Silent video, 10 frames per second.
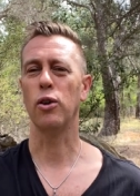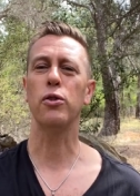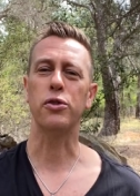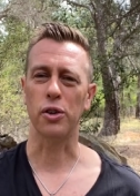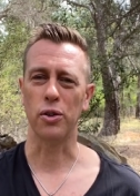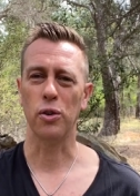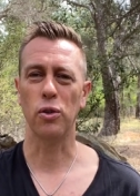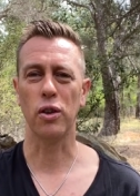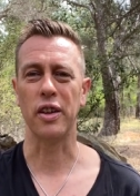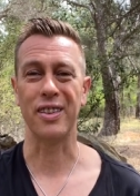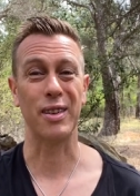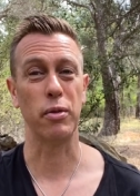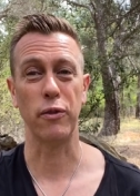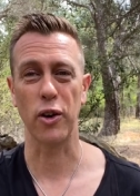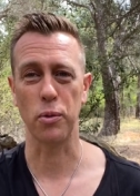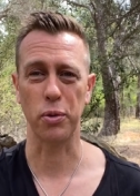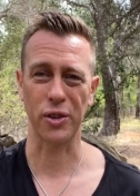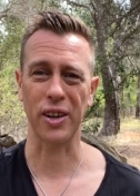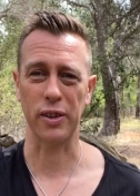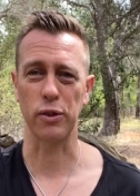Also, all these can be very
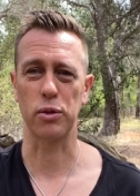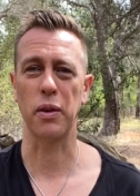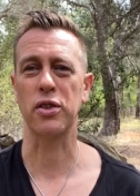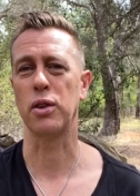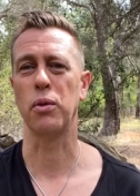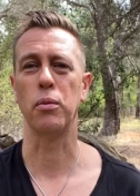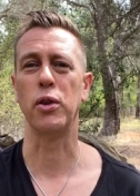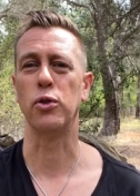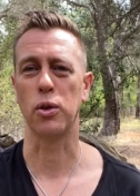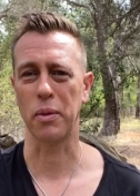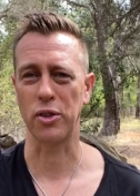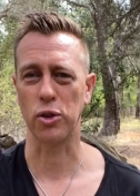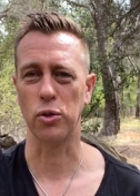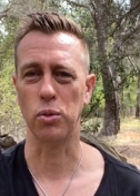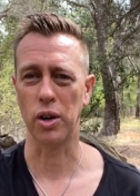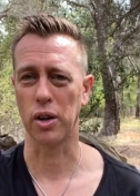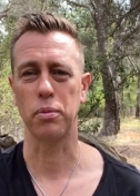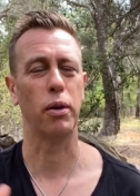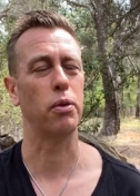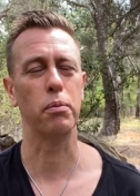protective, especially when we're doing magical work,
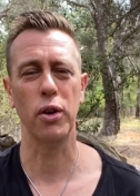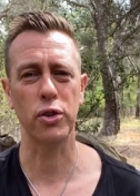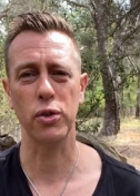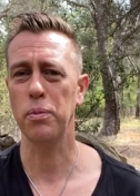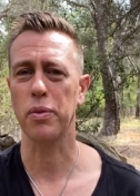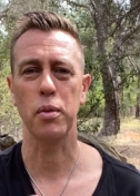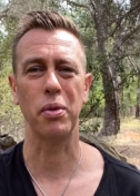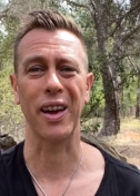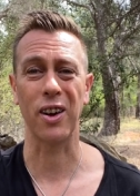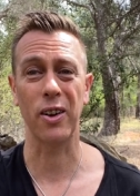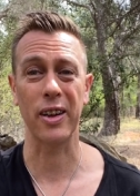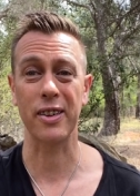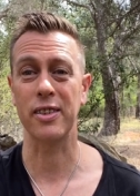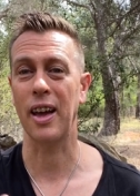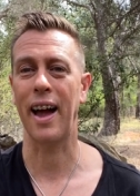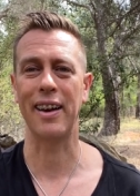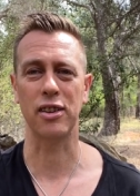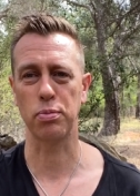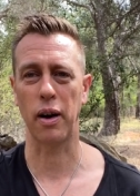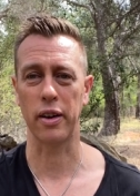both myrtle, black onyx,
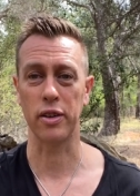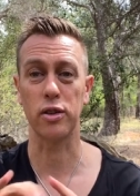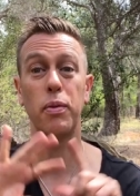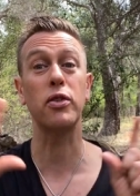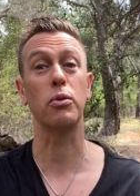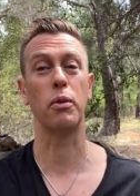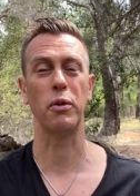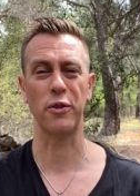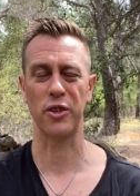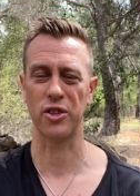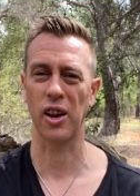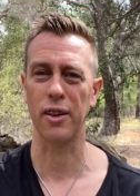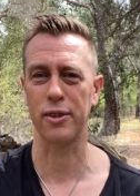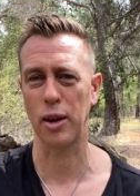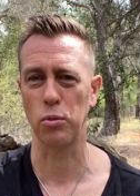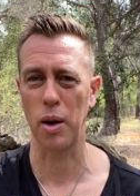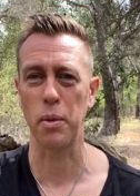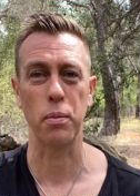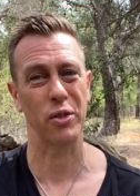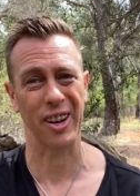and spider, especially when we visualize that
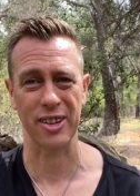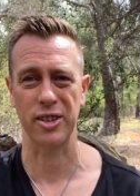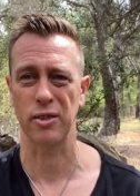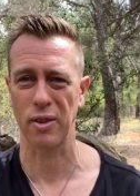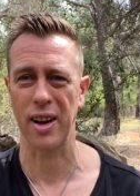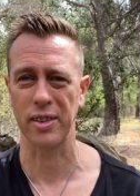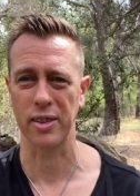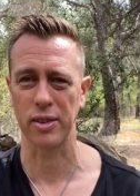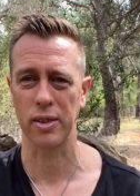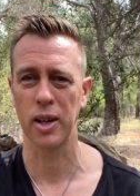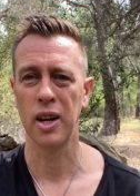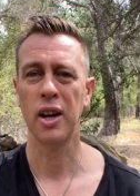web of protection around us.